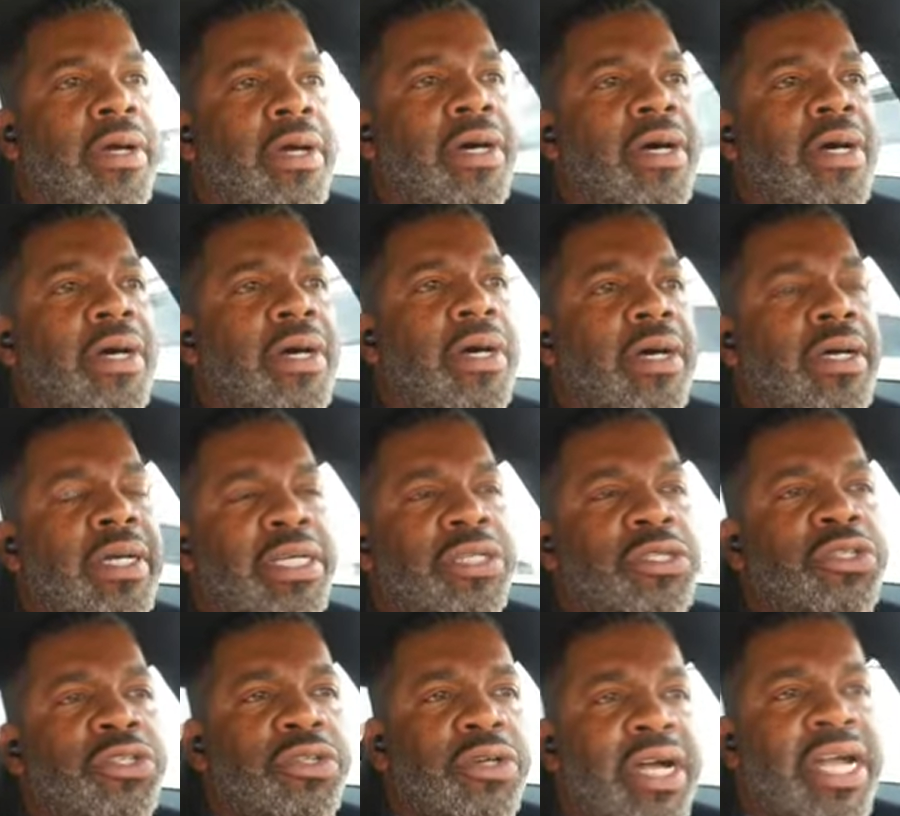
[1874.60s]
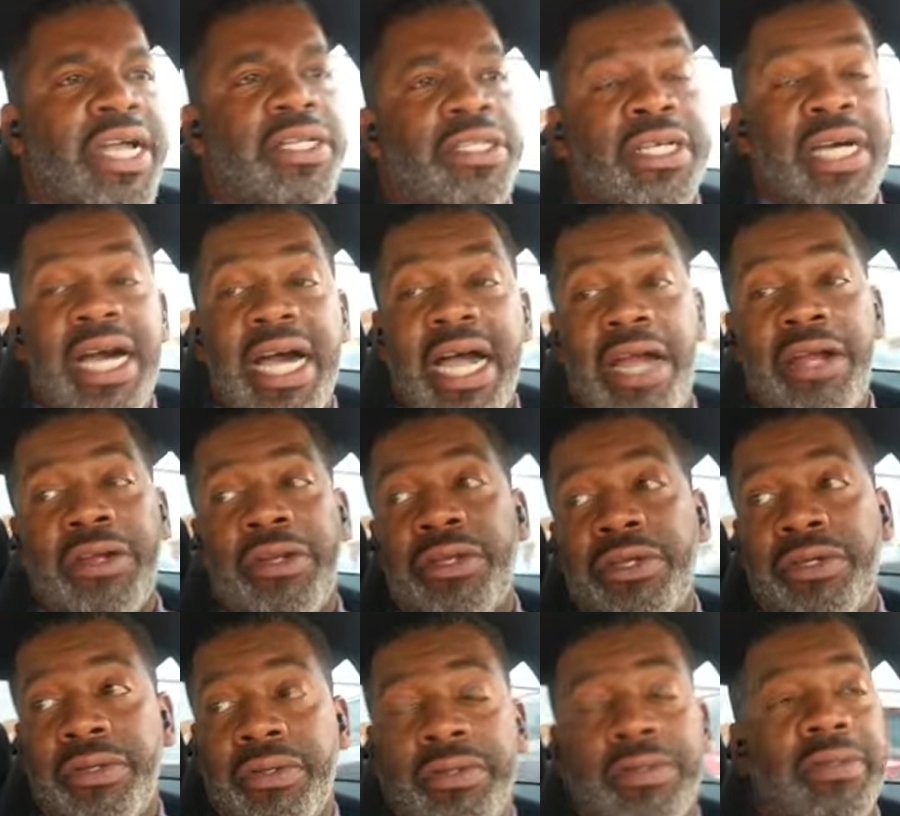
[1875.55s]
uh, is trying to hire
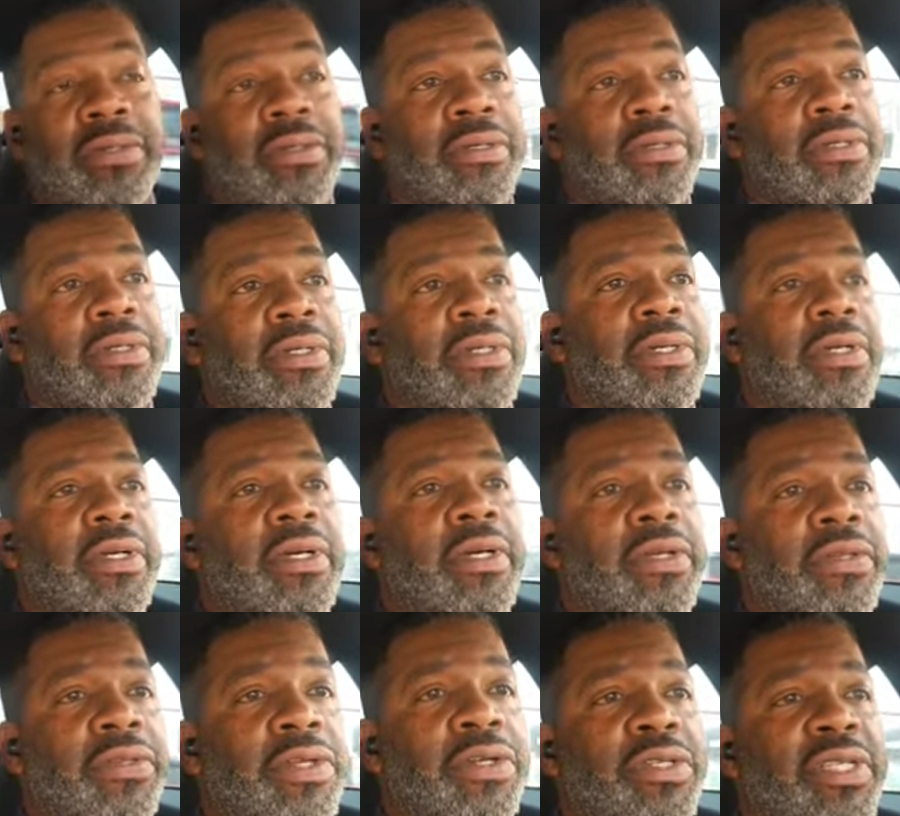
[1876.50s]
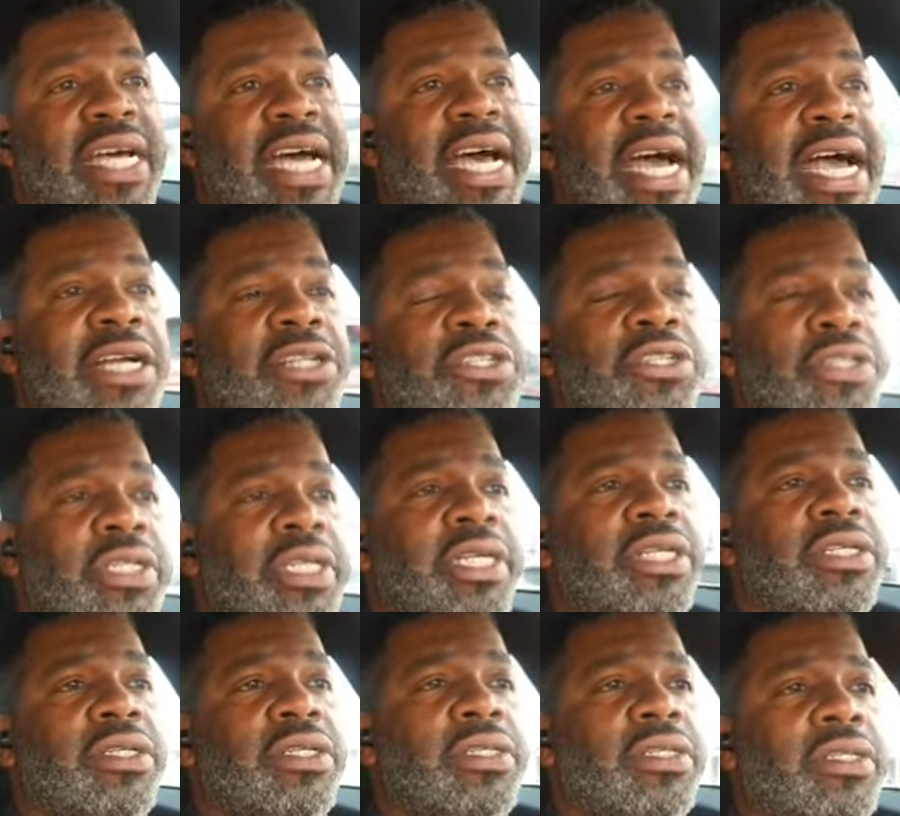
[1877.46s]
you, there's
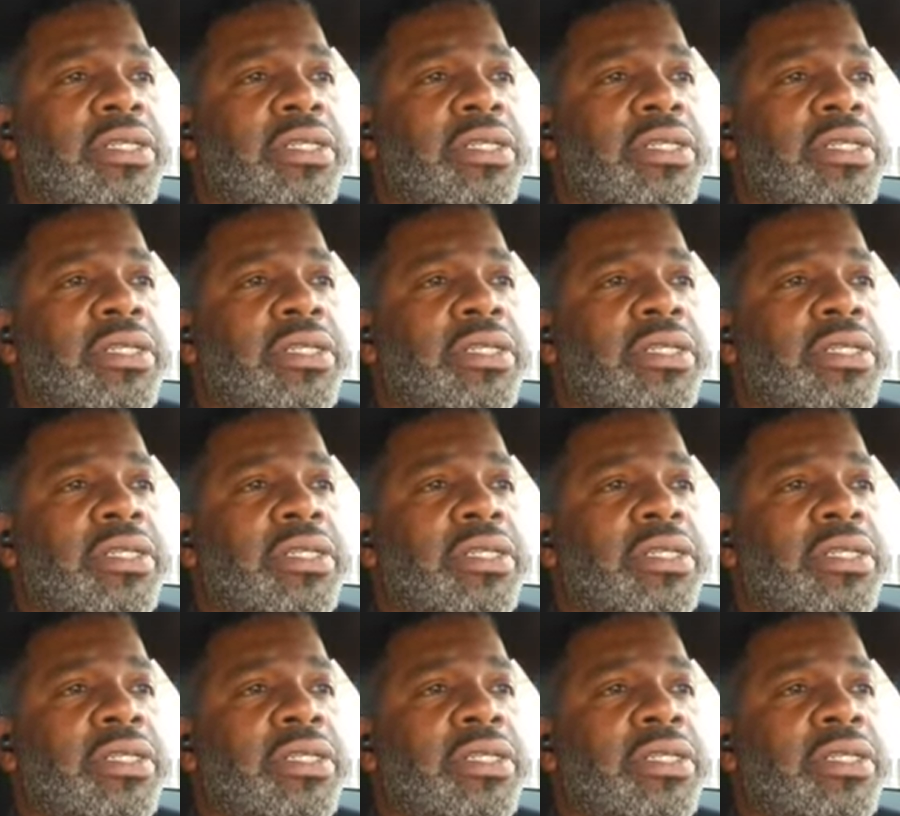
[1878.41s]
actually